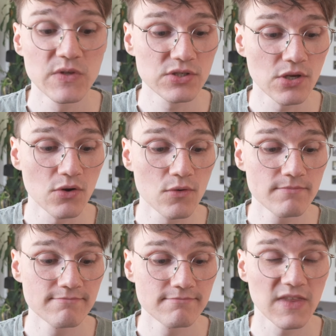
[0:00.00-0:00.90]

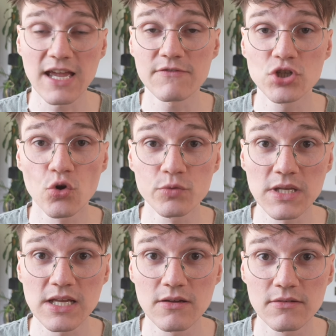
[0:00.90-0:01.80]
So they haven't told
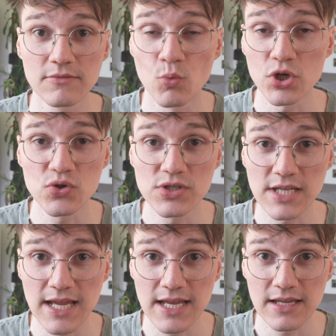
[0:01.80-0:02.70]
me what to
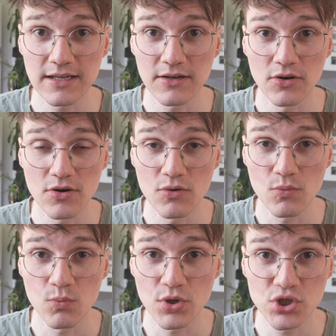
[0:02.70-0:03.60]
say or
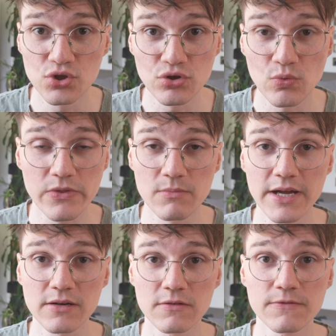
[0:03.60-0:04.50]
what to do with a
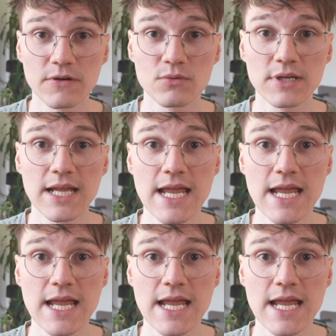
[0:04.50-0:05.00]
microphone.